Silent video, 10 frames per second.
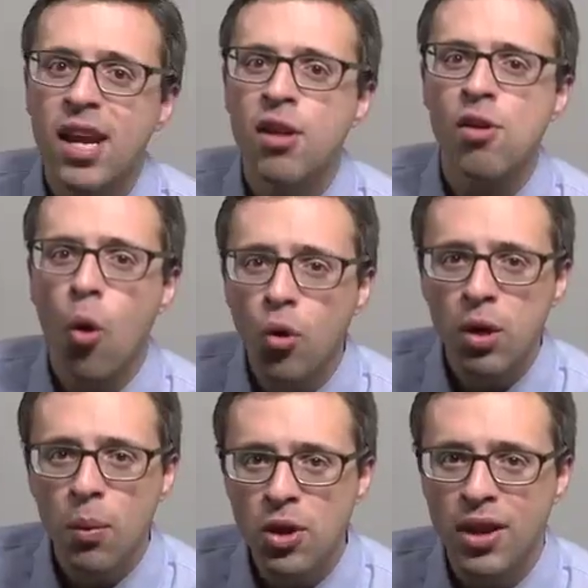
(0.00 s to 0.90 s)
it is
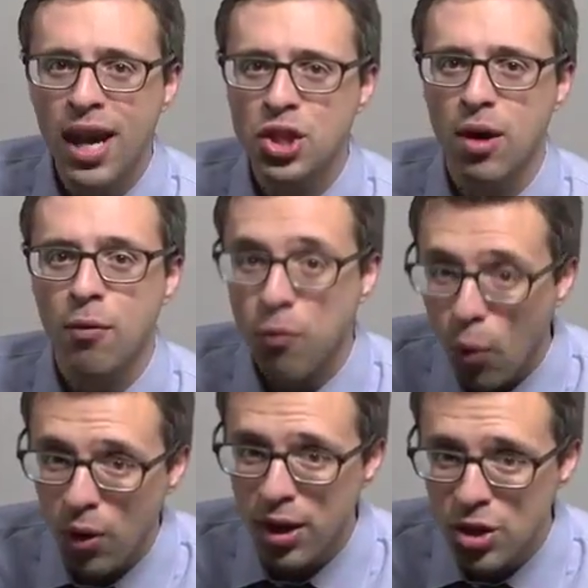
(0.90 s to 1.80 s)
only when you can actually
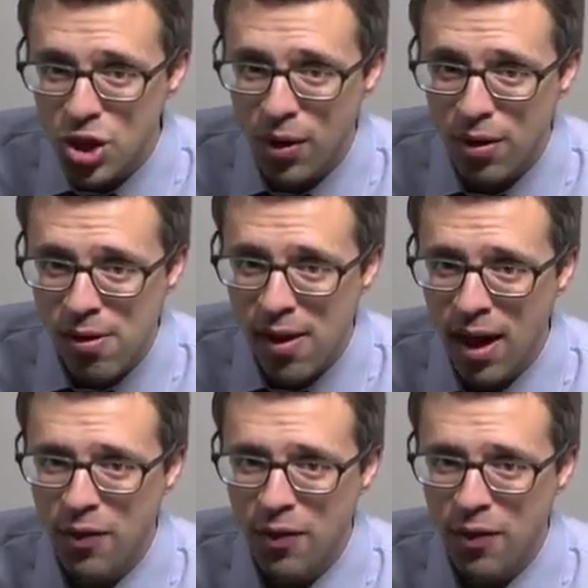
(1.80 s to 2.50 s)
afford insurance